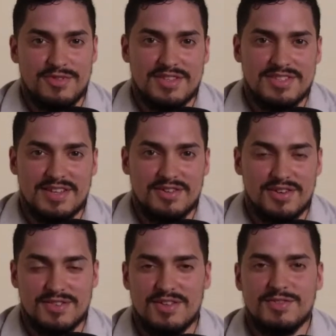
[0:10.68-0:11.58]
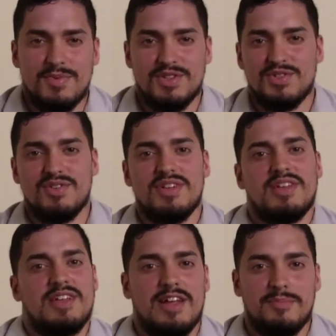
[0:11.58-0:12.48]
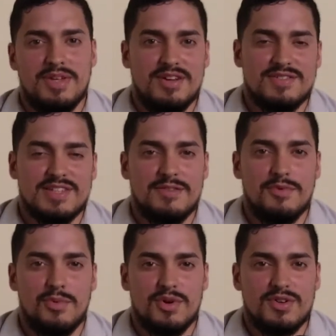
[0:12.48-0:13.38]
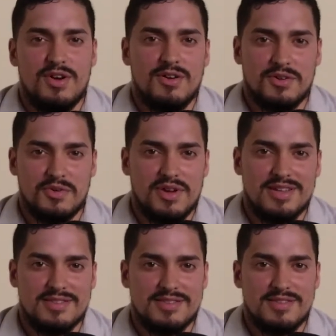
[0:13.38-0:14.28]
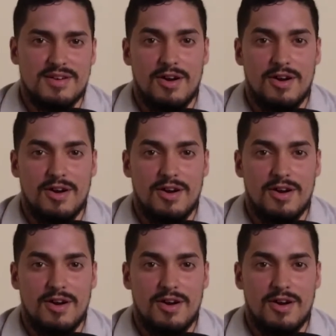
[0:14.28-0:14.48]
from the Single Young Adults Ministry, and I'm here to give a word on grace.